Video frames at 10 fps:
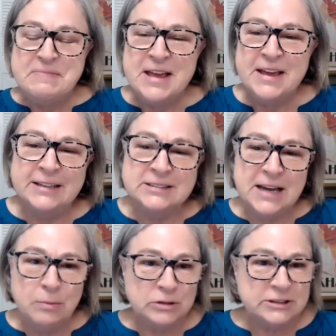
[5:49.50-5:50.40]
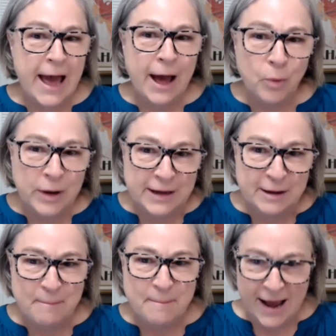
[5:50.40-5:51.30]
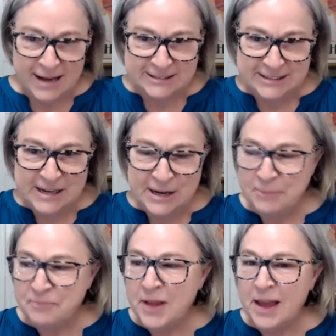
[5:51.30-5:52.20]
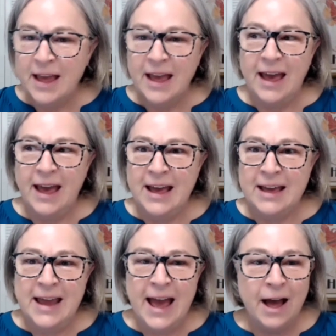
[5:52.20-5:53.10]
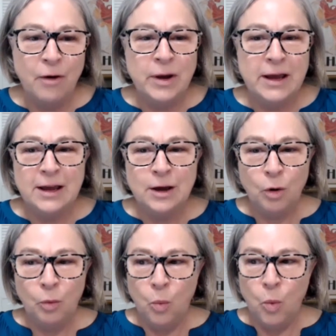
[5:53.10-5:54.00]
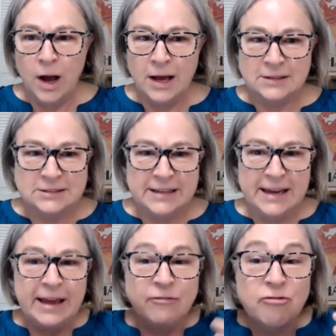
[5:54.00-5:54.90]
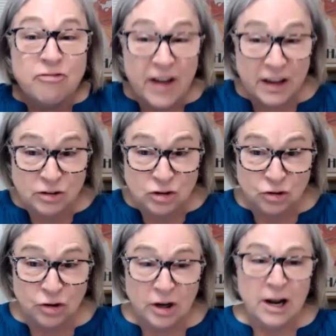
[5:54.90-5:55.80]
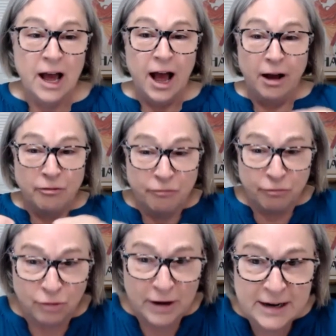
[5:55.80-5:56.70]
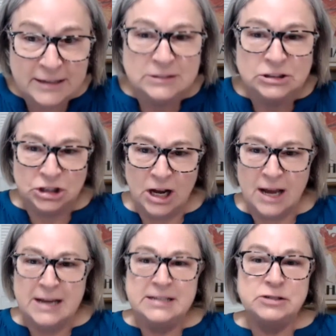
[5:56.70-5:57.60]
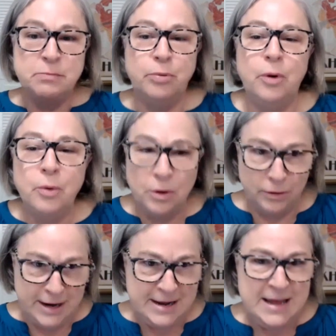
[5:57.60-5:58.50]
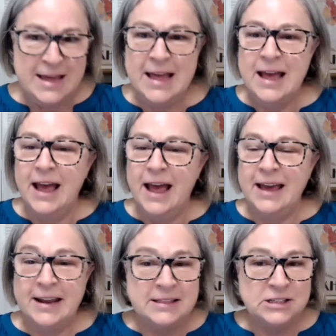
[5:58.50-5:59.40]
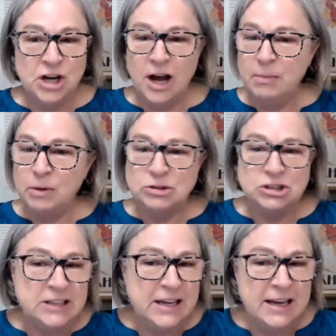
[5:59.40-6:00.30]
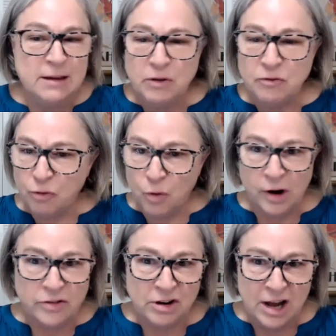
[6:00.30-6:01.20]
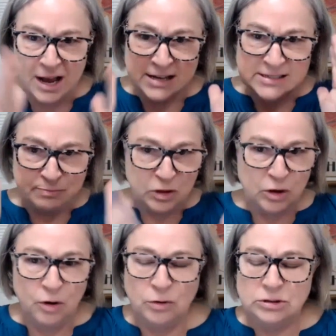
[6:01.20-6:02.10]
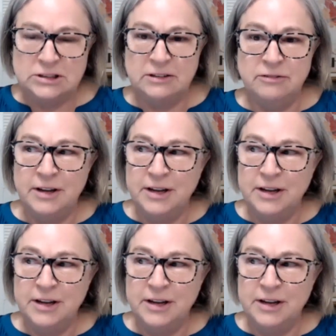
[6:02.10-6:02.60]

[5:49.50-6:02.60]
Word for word: And his name was Howie Bassick. And Howie was the inventor of franchise brokering. And at the time, it was just him and four other guys up the coast of